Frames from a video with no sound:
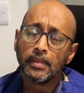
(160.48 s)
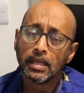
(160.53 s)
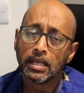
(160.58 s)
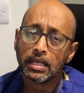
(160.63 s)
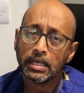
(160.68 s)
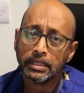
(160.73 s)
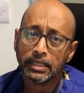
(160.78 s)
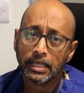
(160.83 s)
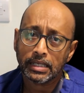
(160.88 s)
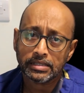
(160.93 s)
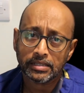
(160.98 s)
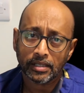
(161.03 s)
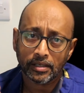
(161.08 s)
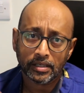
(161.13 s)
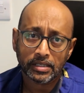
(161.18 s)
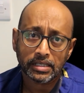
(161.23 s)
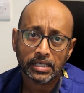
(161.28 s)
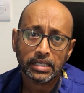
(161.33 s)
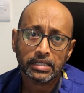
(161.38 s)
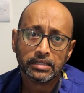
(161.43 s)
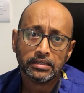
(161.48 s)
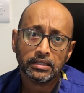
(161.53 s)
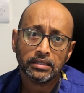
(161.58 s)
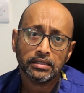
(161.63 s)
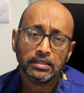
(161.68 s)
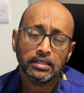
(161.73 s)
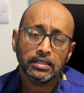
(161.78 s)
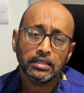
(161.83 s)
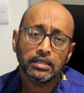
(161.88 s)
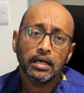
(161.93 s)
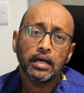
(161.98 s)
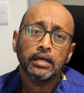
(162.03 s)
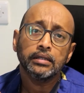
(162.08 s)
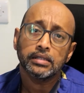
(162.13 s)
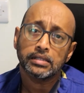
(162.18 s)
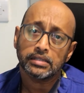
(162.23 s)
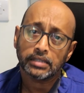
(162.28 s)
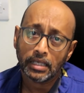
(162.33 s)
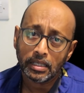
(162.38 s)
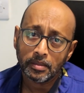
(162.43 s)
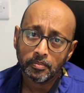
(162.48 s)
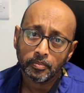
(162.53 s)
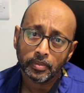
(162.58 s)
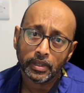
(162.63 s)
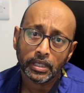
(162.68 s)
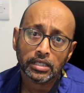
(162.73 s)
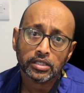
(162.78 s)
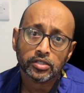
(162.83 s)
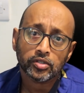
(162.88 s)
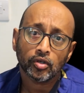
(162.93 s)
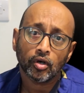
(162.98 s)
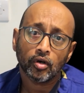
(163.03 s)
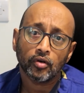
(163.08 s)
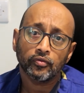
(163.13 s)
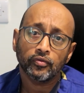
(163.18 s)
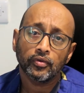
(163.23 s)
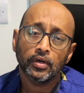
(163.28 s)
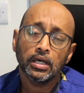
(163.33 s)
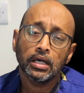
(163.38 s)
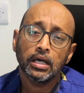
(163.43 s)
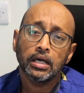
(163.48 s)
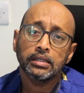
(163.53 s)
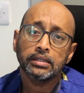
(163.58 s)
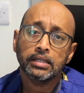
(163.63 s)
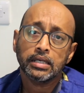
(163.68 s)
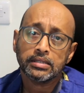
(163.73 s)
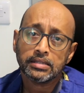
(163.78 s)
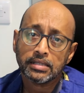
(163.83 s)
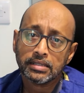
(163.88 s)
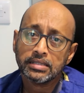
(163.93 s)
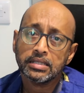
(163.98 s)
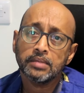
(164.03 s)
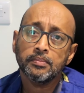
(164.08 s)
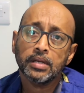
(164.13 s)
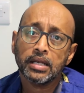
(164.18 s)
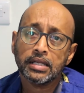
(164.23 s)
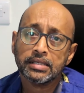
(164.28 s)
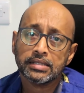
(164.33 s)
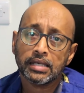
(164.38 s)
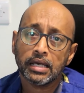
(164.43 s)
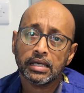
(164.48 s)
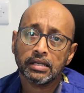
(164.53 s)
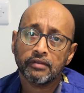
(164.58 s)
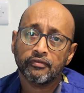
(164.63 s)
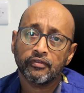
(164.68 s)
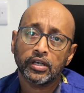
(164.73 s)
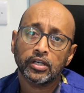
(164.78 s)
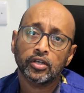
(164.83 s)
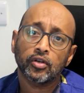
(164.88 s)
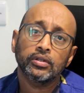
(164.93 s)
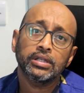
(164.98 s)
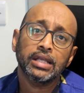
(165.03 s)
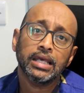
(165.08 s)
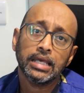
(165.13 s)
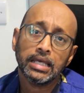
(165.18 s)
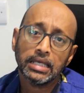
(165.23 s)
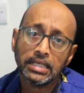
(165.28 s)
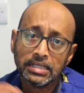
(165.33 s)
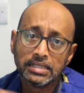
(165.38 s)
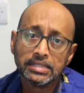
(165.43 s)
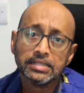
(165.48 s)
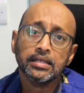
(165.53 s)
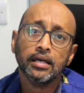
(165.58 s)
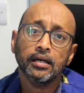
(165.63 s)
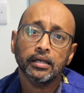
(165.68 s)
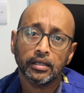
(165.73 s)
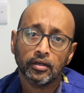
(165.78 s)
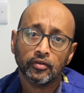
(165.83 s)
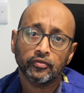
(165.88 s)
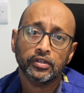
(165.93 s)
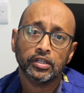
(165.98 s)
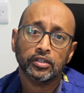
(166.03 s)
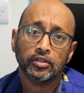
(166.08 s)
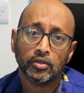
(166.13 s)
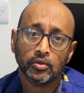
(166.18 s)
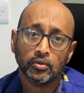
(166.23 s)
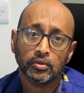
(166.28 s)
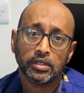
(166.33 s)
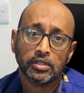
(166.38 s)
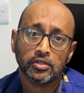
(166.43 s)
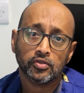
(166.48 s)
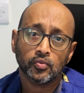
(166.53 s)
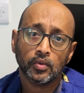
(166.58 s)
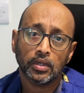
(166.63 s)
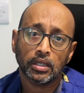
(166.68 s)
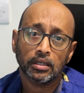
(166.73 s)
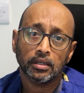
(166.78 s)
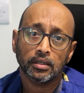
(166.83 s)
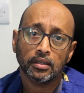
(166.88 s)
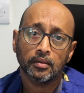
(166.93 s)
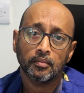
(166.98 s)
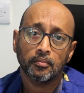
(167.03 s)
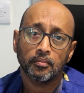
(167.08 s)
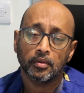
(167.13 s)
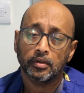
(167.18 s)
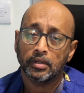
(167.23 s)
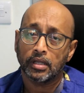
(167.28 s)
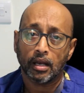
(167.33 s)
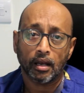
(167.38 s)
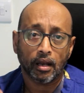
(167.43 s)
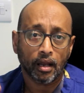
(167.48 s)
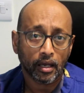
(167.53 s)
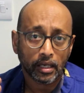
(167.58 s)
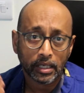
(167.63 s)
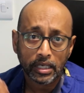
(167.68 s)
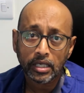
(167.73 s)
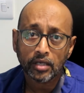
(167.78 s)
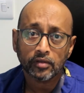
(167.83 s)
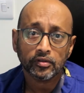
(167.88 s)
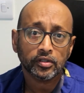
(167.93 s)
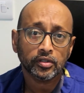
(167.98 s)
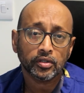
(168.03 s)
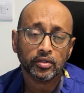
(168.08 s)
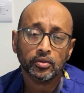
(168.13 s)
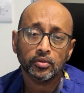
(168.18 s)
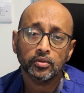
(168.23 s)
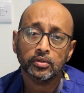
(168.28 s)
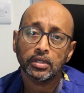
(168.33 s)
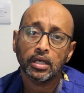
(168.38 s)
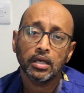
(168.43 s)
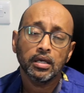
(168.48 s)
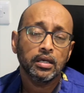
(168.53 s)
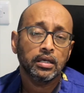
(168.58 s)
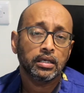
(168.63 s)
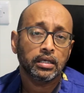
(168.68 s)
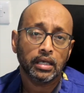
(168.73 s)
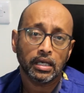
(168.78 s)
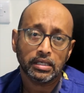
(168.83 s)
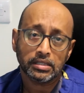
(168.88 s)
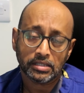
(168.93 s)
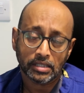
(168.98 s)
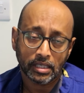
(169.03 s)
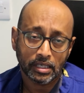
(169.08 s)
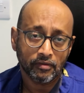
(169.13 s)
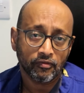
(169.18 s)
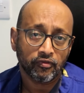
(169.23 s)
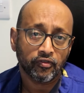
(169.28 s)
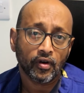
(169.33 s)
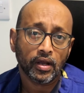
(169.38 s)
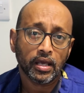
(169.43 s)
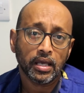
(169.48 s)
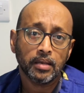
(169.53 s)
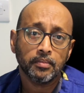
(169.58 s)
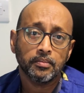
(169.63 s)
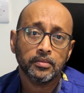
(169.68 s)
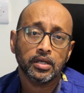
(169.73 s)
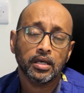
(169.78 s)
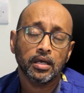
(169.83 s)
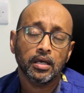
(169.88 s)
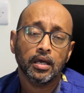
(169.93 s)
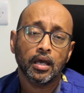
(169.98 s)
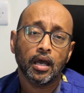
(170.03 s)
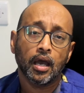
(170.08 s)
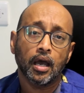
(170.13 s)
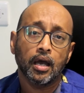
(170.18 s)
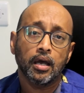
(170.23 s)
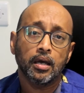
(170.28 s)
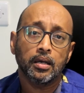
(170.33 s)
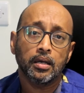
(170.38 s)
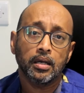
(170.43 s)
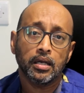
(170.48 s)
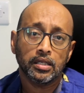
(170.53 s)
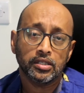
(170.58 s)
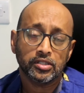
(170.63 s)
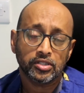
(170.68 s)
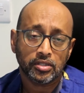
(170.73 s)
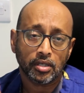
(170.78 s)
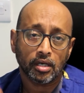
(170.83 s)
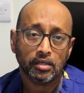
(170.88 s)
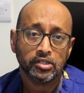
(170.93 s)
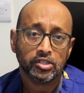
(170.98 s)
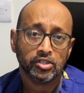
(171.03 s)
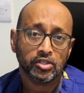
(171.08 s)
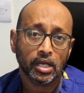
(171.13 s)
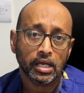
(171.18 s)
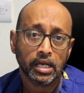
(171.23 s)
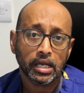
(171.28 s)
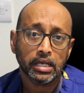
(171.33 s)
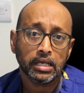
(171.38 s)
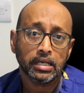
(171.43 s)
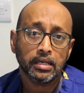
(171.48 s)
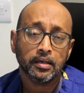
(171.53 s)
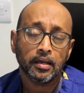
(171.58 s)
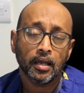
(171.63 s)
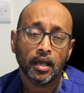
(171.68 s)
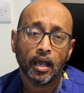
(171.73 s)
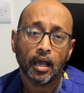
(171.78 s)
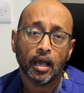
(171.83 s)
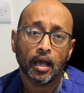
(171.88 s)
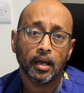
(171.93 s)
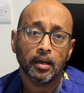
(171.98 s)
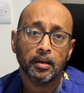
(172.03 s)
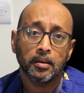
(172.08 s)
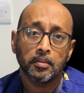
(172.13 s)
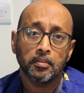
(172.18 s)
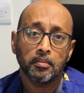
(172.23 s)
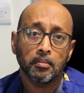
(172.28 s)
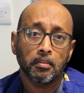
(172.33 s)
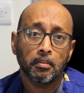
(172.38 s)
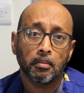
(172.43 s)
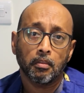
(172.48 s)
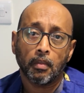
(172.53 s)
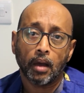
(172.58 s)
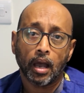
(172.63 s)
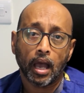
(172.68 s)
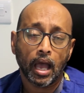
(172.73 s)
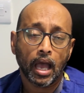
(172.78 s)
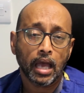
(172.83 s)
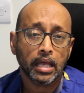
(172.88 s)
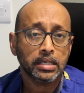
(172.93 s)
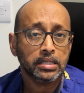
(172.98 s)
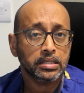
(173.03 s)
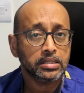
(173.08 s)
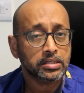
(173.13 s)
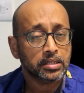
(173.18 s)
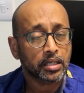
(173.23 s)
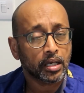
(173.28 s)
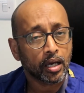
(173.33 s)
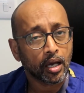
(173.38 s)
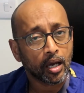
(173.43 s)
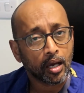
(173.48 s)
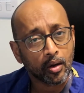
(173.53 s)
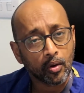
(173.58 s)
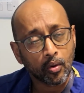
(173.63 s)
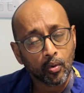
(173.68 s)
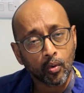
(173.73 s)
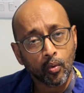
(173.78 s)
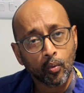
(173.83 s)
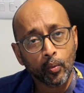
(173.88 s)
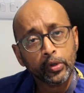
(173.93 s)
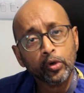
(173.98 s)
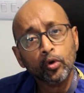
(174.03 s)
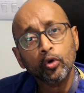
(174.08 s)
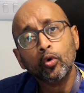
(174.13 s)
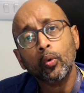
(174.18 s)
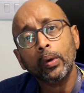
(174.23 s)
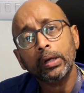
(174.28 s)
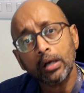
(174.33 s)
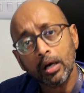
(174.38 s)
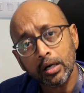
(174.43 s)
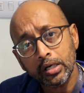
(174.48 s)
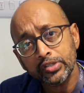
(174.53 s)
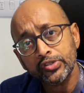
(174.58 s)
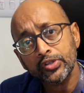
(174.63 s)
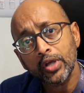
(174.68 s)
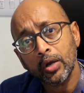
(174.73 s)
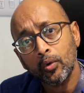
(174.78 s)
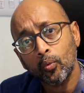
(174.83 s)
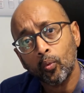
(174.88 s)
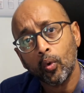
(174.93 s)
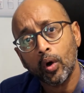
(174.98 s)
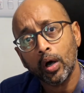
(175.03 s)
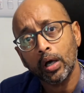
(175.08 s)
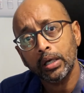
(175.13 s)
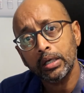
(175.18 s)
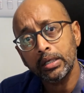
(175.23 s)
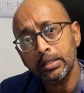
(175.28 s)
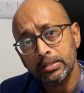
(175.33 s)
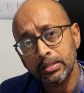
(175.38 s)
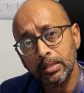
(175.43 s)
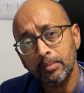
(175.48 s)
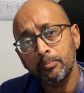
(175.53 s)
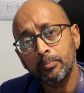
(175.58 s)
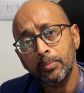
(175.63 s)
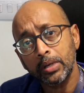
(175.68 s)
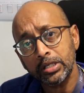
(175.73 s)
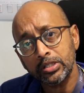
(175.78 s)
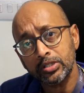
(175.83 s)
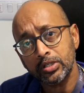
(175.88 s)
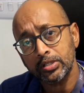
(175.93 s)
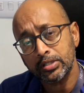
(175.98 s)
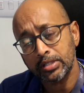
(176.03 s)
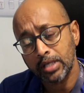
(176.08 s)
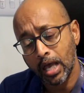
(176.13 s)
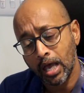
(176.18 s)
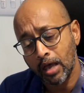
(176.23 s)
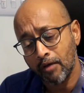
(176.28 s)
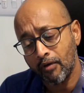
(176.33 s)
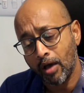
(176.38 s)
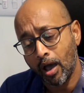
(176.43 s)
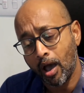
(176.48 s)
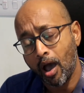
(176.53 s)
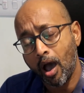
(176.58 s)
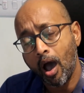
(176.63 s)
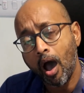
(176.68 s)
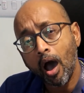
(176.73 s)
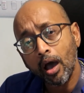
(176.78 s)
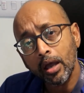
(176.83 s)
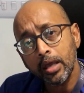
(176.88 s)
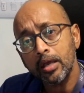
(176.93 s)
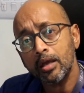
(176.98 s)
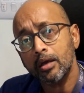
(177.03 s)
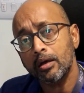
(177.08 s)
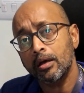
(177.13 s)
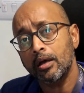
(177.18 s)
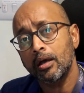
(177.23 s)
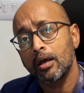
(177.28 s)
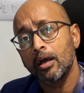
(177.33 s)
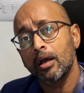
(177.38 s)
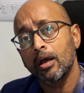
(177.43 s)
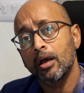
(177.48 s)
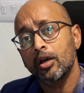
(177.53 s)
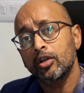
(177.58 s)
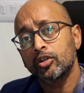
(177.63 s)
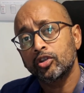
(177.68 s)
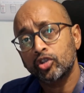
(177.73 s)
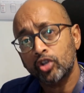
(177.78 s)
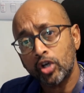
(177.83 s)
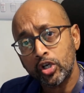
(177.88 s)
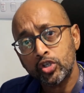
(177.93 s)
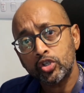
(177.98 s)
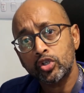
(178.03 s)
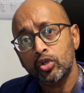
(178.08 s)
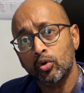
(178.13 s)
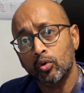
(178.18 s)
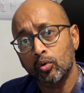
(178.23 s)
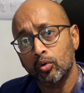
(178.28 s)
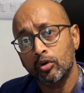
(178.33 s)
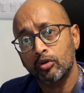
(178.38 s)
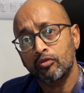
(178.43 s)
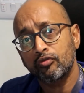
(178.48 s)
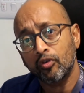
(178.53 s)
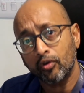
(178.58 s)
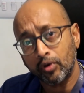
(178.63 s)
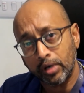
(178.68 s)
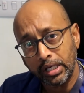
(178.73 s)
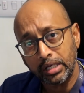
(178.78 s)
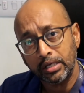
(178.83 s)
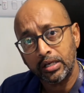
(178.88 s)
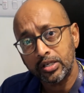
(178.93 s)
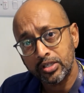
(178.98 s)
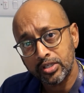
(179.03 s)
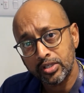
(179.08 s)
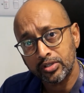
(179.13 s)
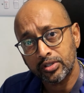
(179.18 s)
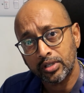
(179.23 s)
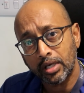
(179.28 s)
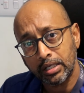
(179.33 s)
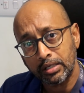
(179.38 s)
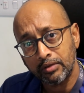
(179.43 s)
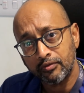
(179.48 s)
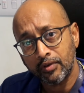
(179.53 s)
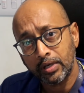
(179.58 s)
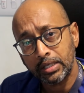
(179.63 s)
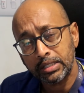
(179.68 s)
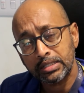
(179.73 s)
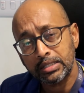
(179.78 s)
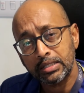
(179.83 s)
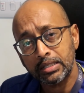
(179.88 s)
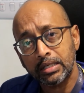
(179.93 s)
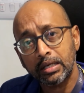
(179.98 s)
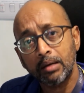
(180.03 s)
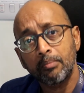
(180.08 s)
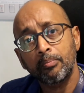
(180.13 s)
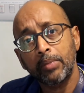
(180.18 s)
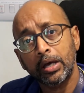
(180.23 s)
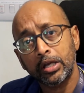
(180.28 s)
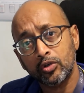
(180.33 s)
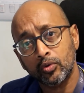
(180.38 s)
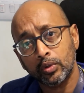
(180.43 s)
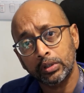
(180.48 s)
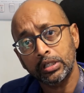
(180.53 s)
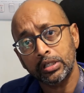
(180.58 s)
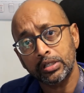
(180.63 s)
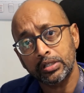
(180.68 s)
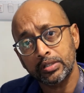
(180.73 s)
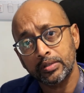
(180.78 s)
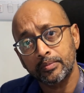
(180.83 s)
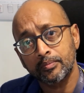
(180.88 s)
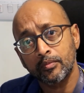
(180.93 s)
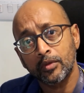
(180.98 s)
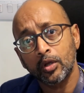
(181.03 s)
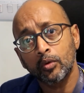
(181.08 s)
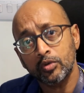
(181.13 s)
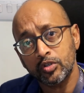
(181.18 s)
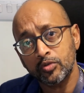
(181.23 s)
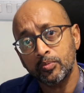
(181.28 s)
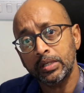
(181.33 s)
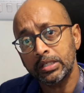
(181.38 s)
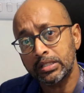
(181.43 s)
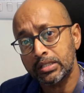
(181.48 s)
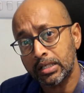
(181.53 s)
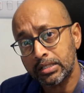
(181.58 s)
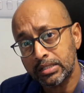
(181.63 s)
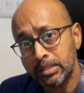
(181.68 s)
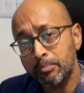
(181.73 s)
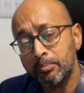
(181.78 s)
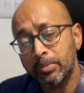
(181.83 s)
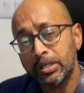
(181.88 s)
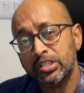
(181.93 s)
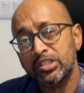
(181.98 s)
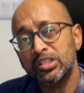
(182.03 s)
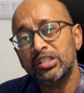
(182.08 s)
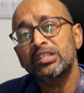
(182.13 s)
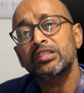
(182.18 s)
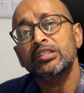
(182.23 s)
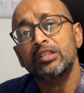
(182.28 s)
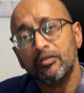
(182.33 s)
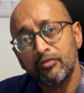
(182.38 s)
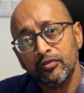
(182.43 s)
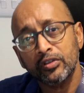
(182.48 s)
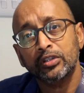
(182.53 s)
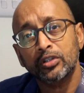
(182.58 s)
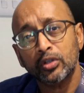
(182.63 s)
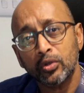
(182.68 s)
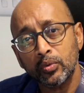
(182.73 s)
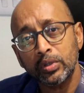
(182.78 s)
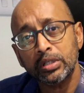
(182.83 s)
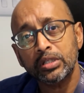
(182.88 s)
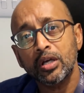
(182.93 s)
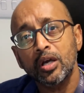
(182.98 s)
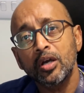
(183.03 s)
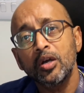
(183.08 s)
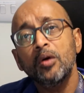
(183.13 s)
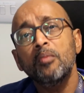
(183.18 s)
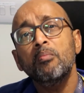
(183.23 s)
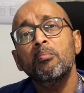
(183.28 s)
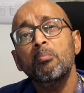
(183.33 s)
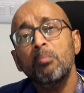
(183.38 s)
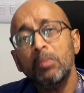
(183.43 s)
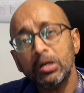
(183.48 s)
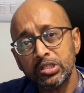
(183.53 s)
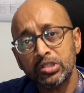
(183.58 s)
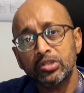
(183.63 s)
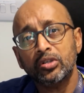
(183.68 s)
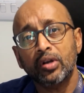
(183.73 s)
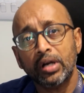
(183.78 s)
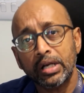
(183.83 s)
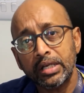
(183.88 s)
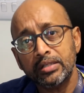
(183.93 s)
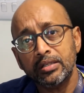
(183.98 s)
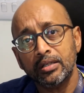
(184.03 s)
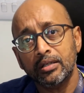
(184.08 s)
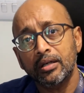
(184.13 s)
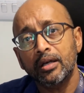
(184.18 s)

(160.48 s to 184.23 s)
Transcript: it gets irritated, the skin peels off. There is a similar side effect on the inside of the throat as well. The lining of the throat gets inflamed, it starts shedding, and we don't quite understand why. Some patients have a higher threshold for radiation side effects compared to others, which means that some patients suffer through it much greater